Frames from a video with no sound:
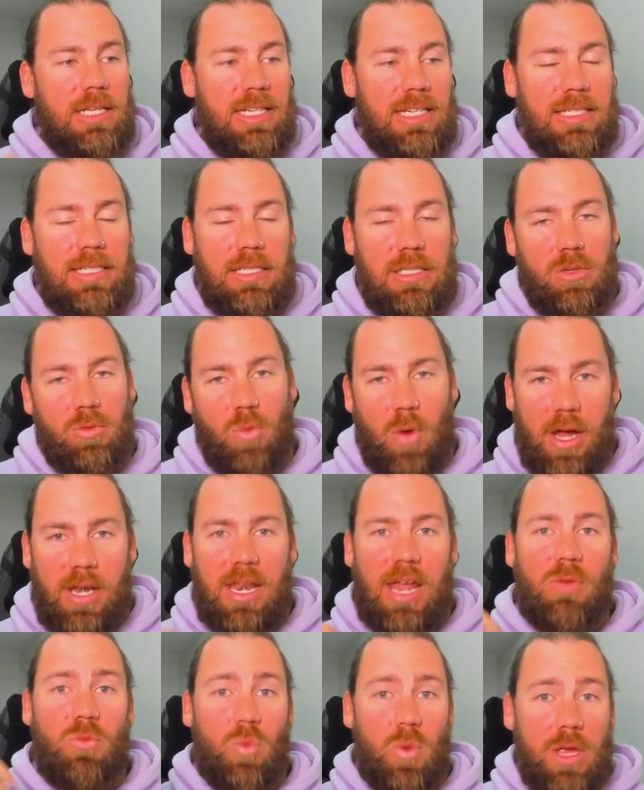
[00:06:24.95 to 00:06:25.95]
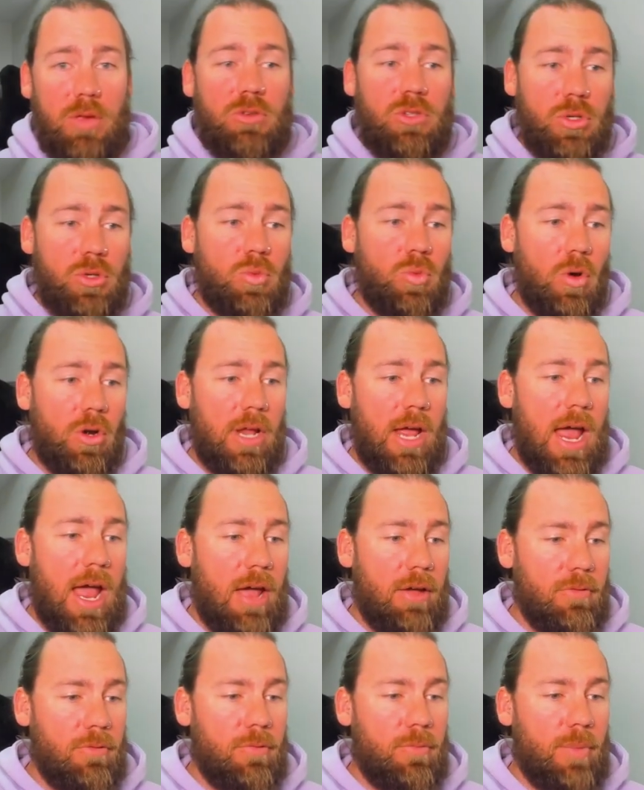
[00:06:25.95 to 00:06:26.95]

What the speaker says: this is the one that we do want to have,